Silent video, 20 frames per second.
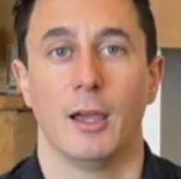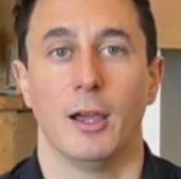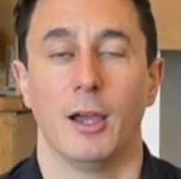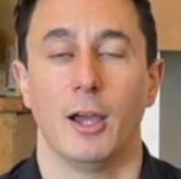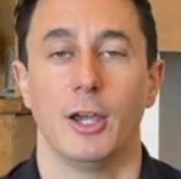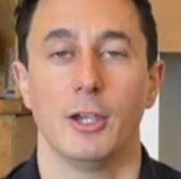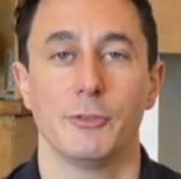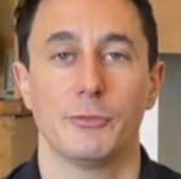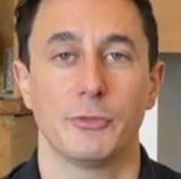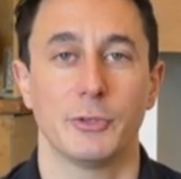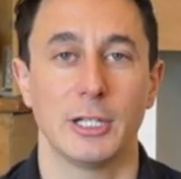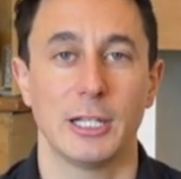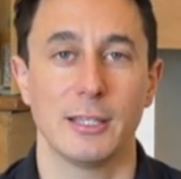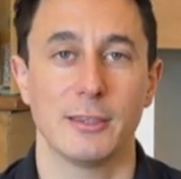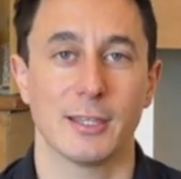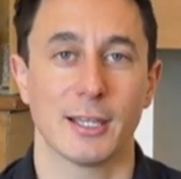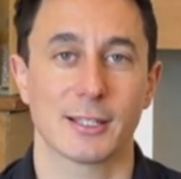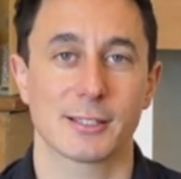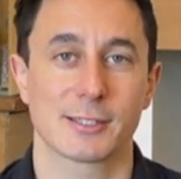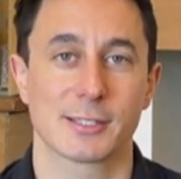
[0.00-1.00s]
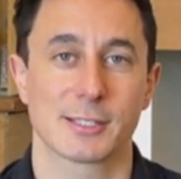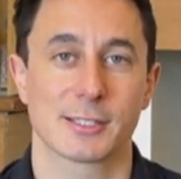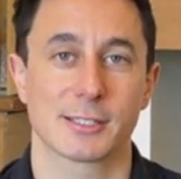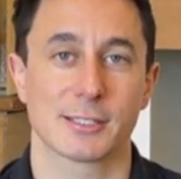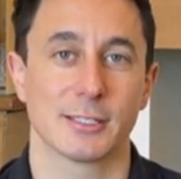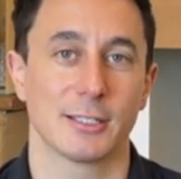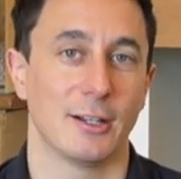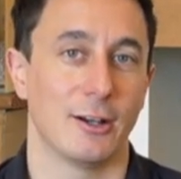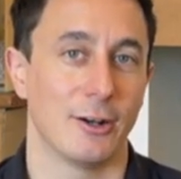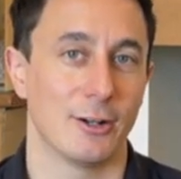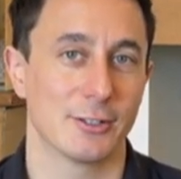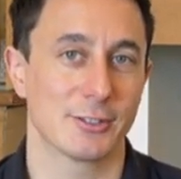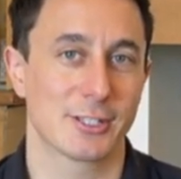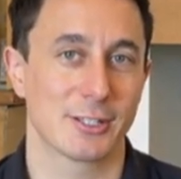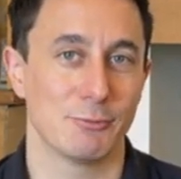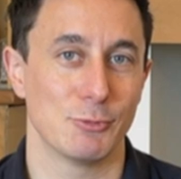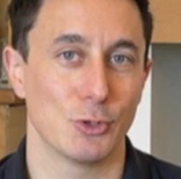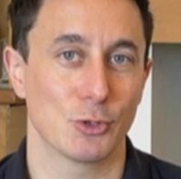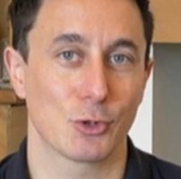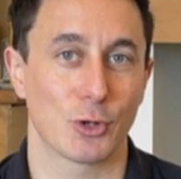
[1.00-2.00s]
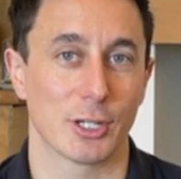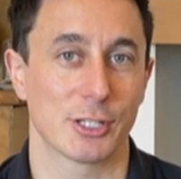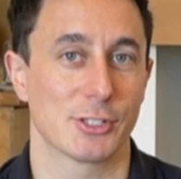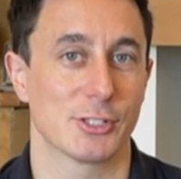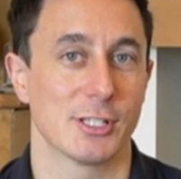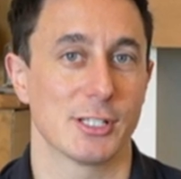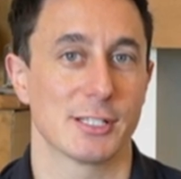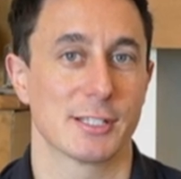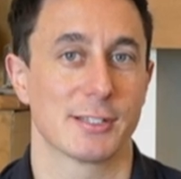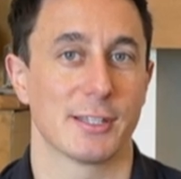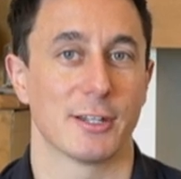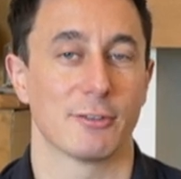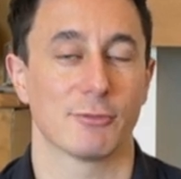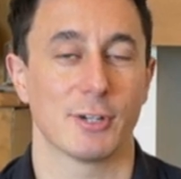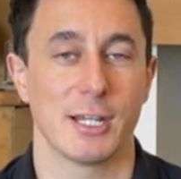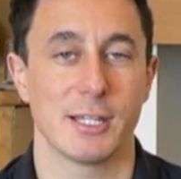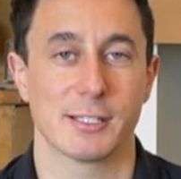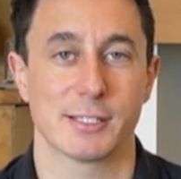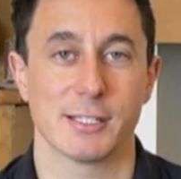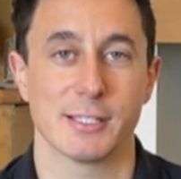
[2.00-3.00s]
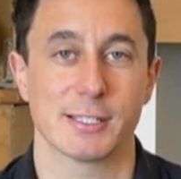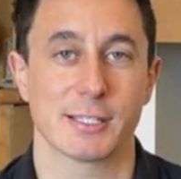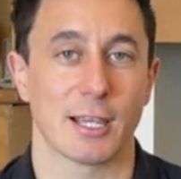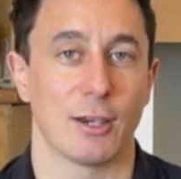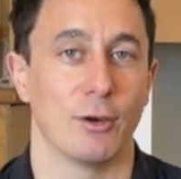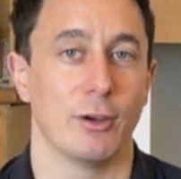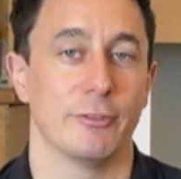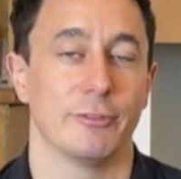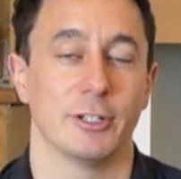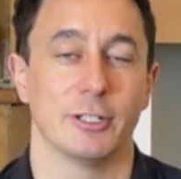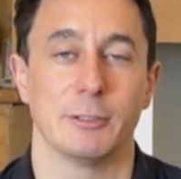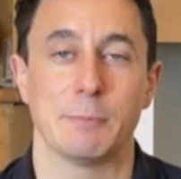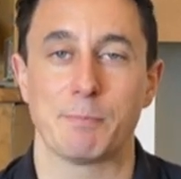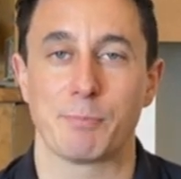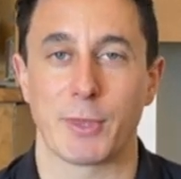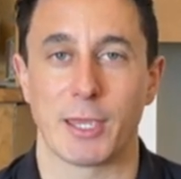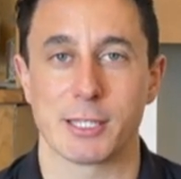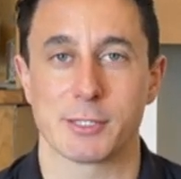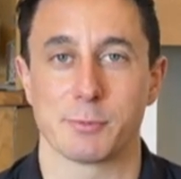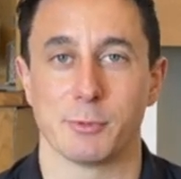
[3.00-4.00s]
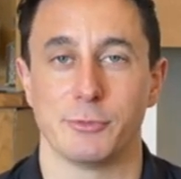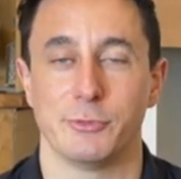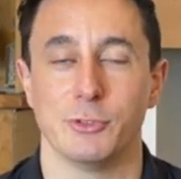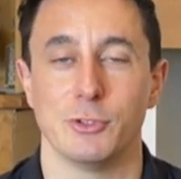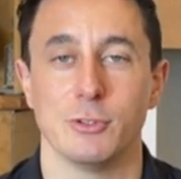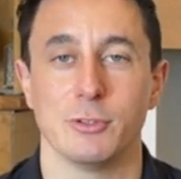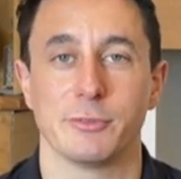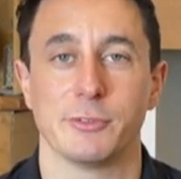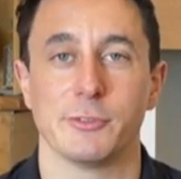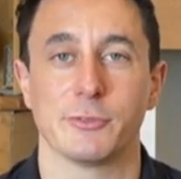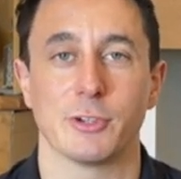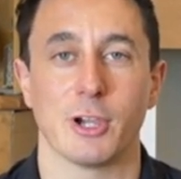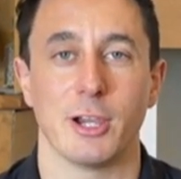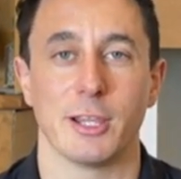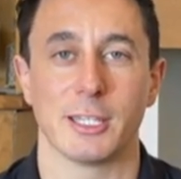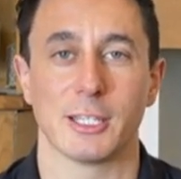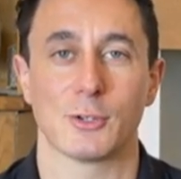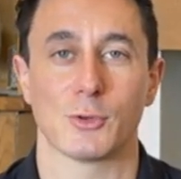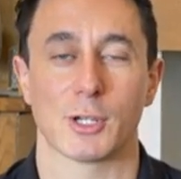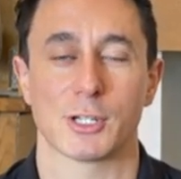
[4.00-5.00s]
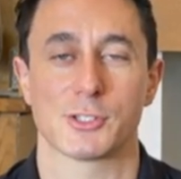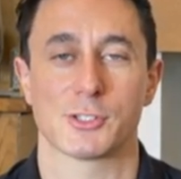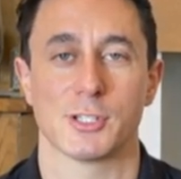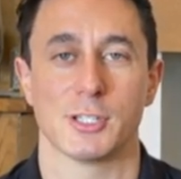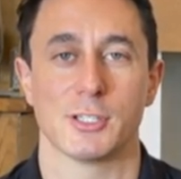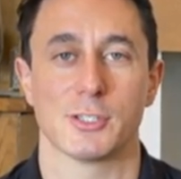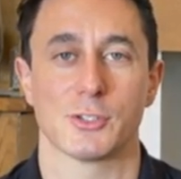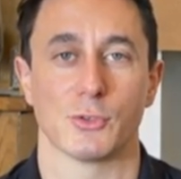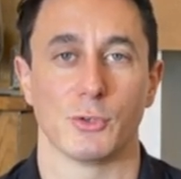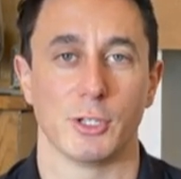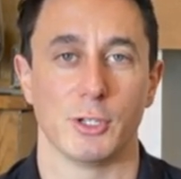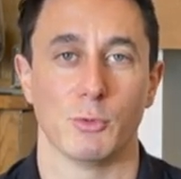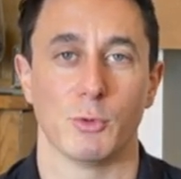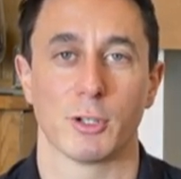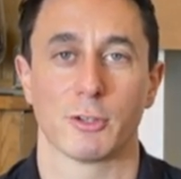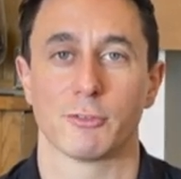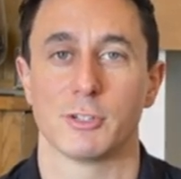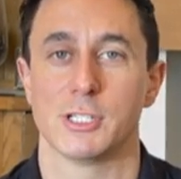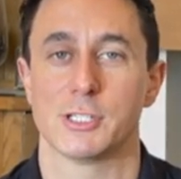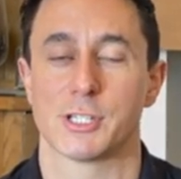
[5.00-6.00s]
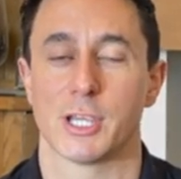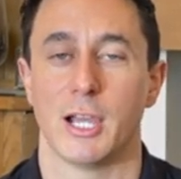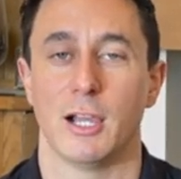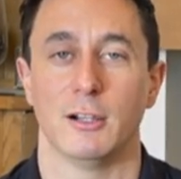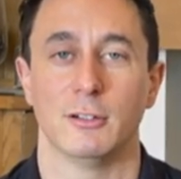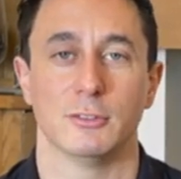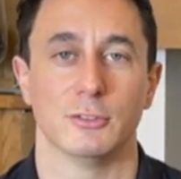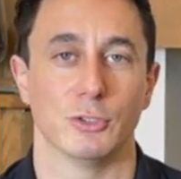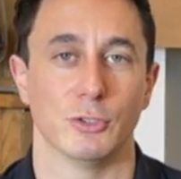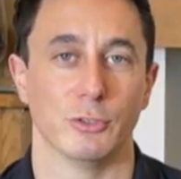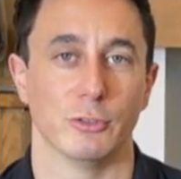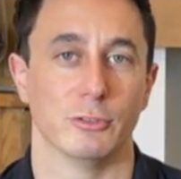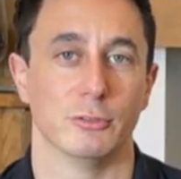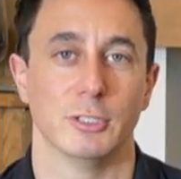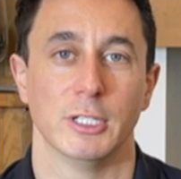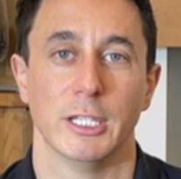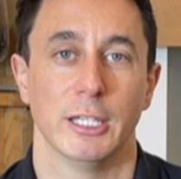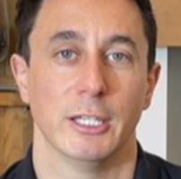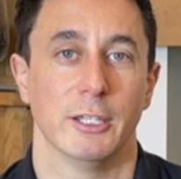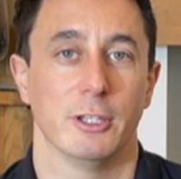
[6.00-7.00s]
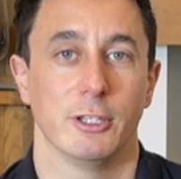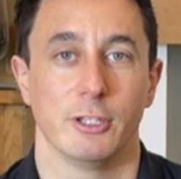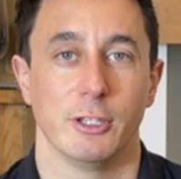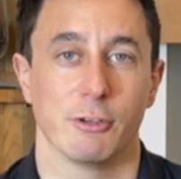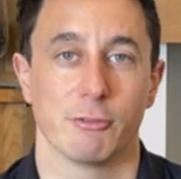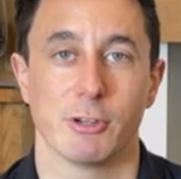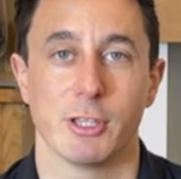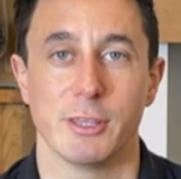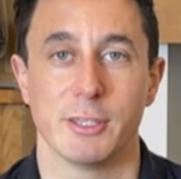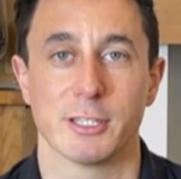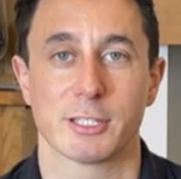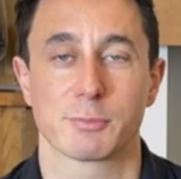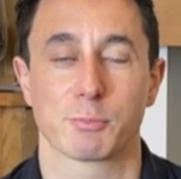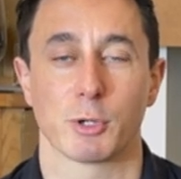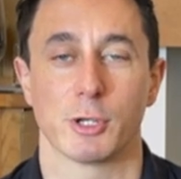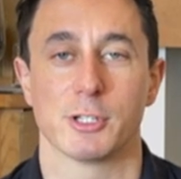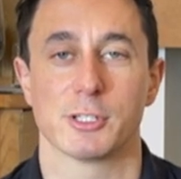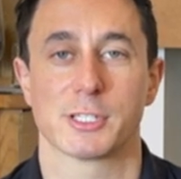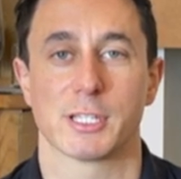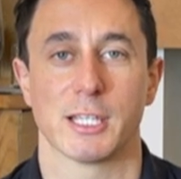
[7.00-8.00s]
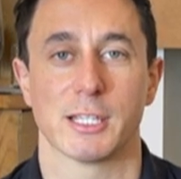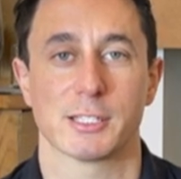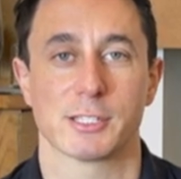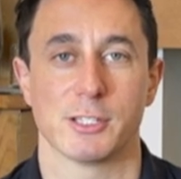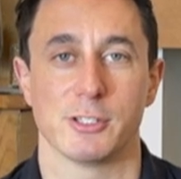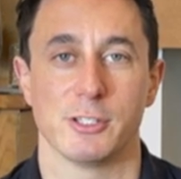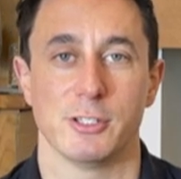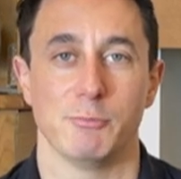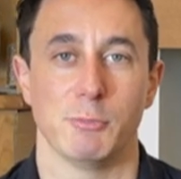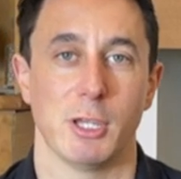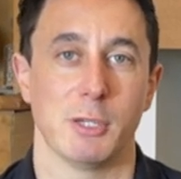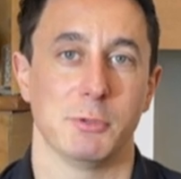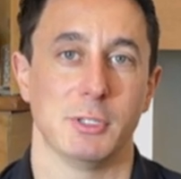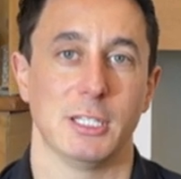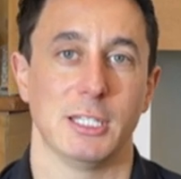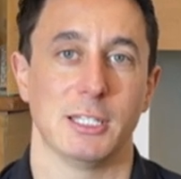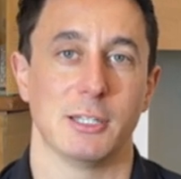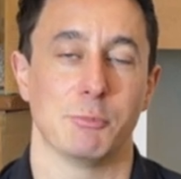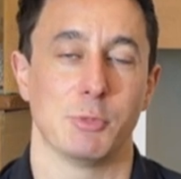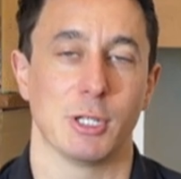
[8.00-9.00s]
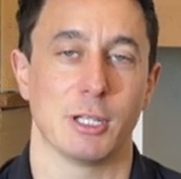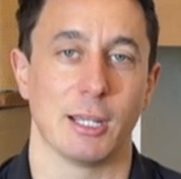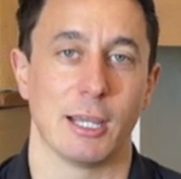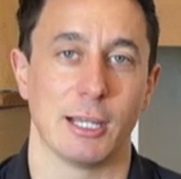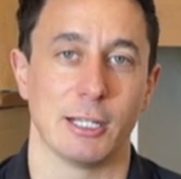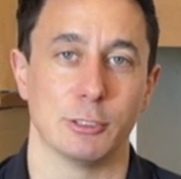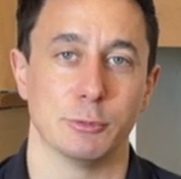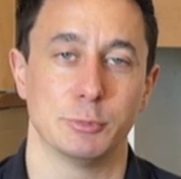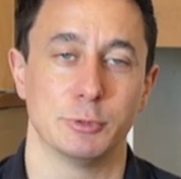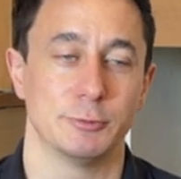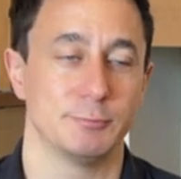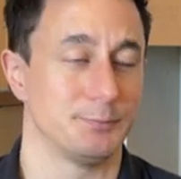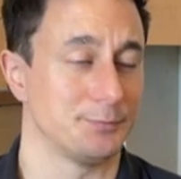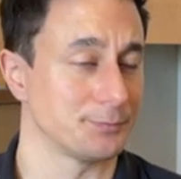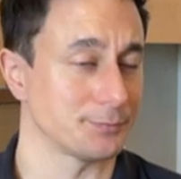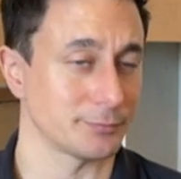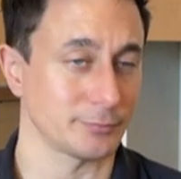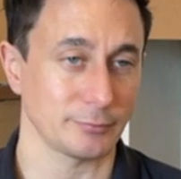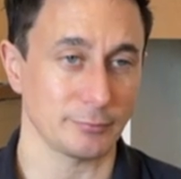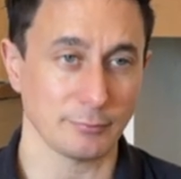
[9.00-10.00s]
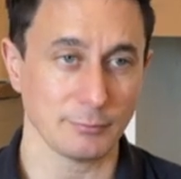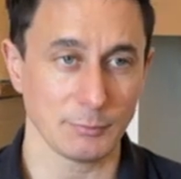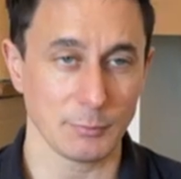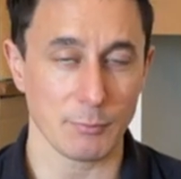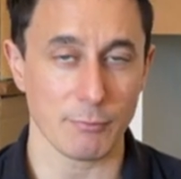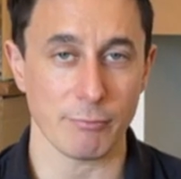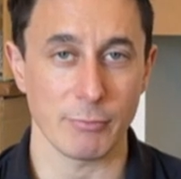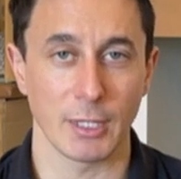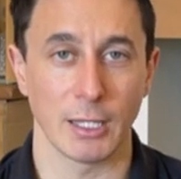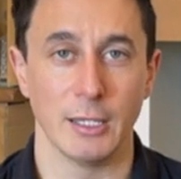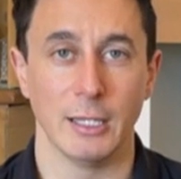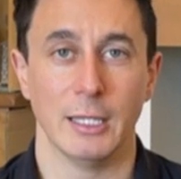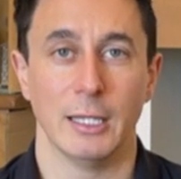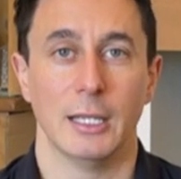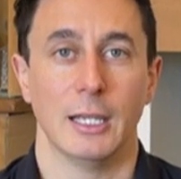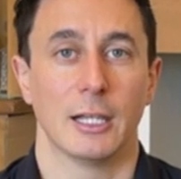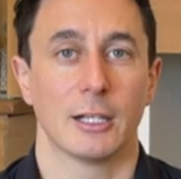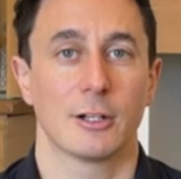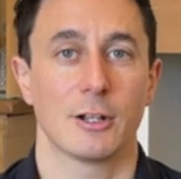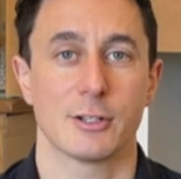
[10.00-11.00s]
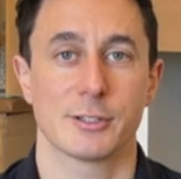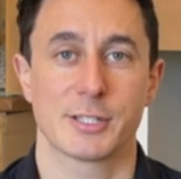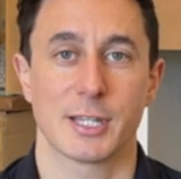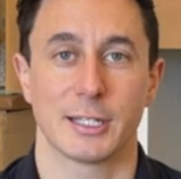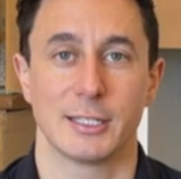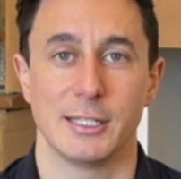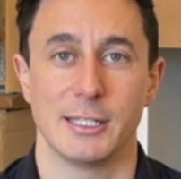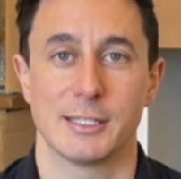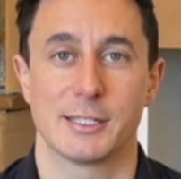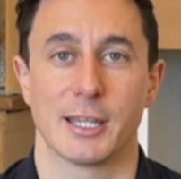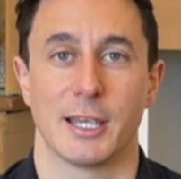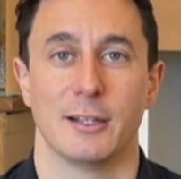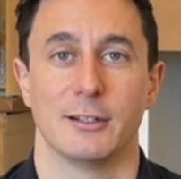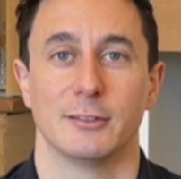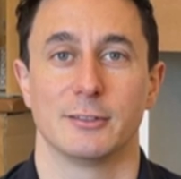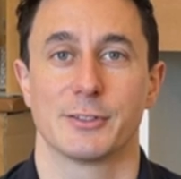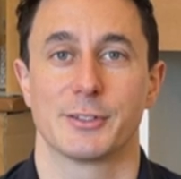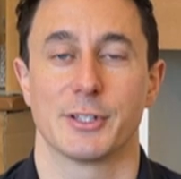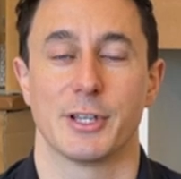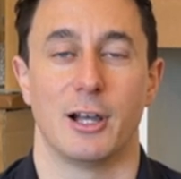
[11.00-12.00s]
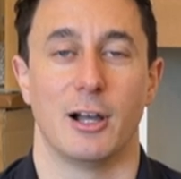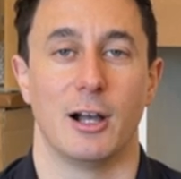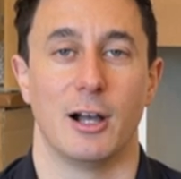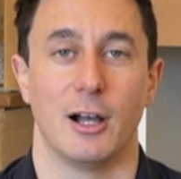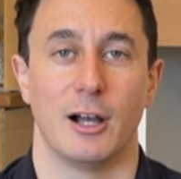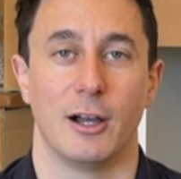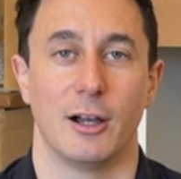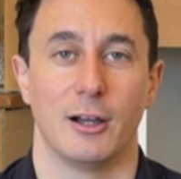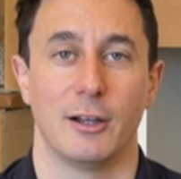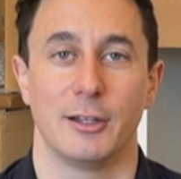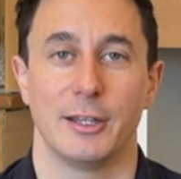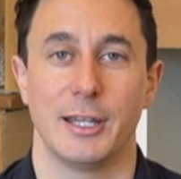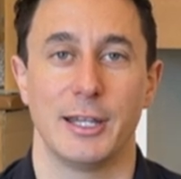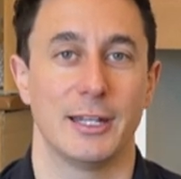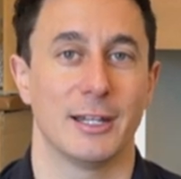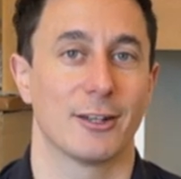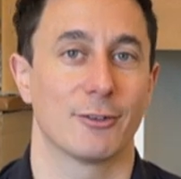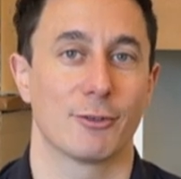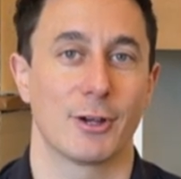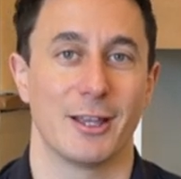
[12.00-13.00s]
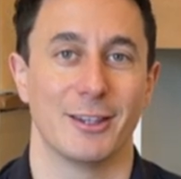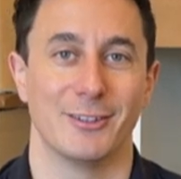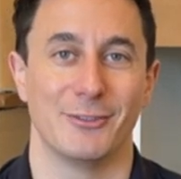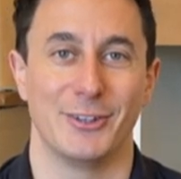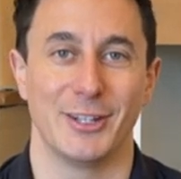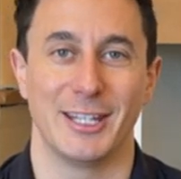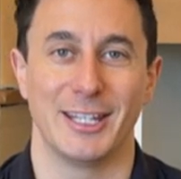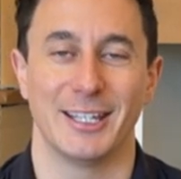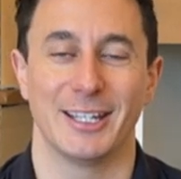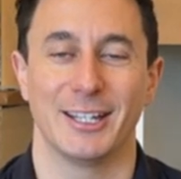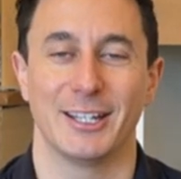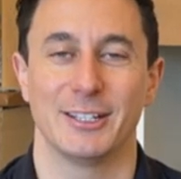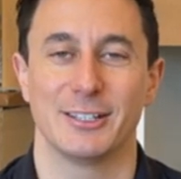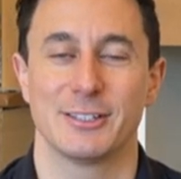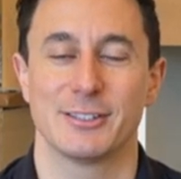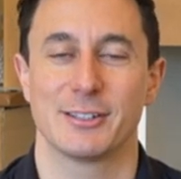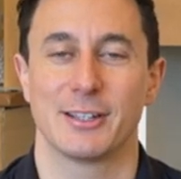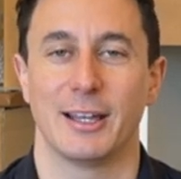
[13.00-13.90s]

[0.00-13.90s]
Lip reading: Hopefully that's answered more questions than it raises. However, as before, if you've got any questions or you want to reach out, or you're in this process and you maybe need a bit of help, contact details are in and around the video.